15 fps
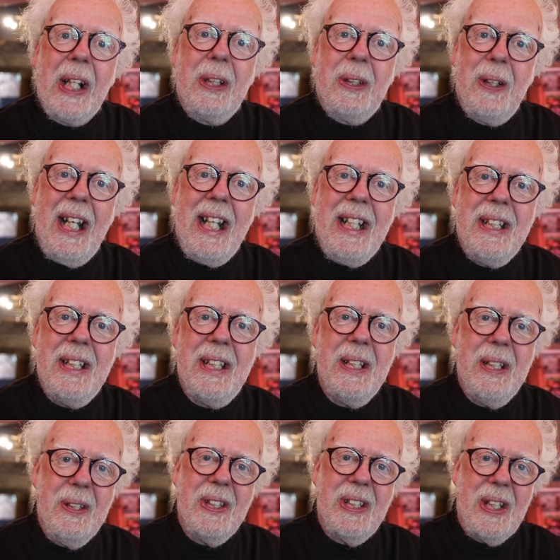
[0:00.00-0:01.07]
are great
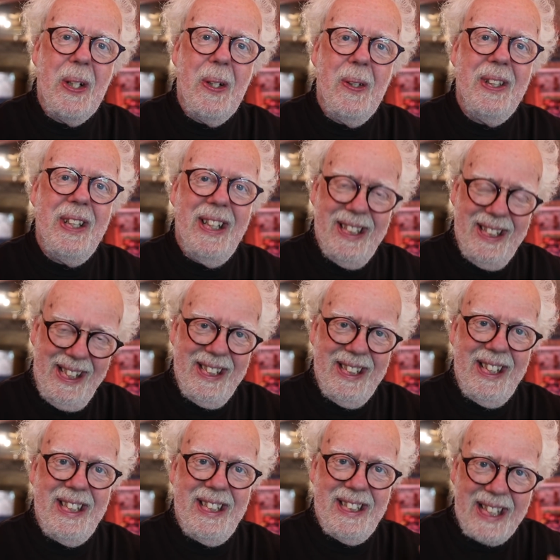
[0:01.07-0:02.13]
too. So there's
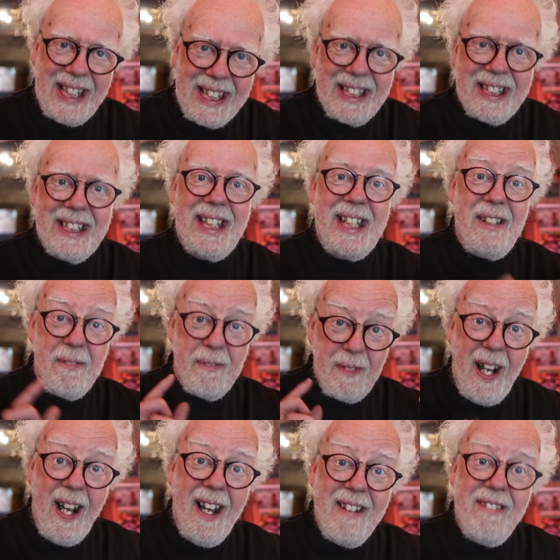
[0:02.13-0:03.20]
a
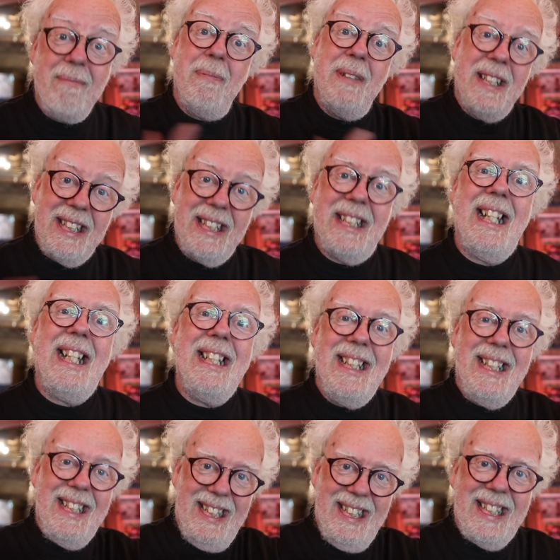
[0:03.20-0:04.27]
65%
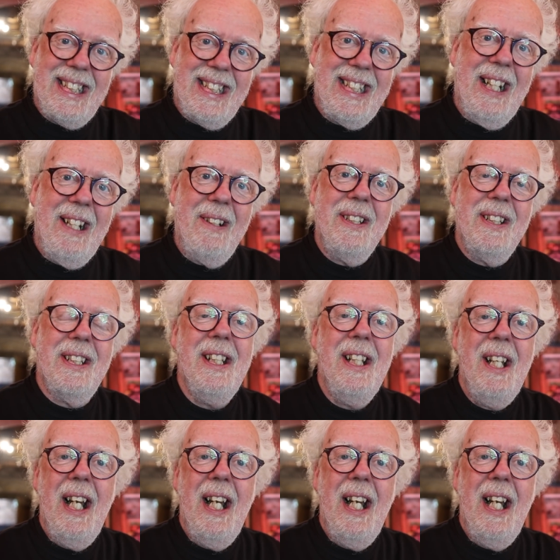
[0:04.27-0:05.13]
discount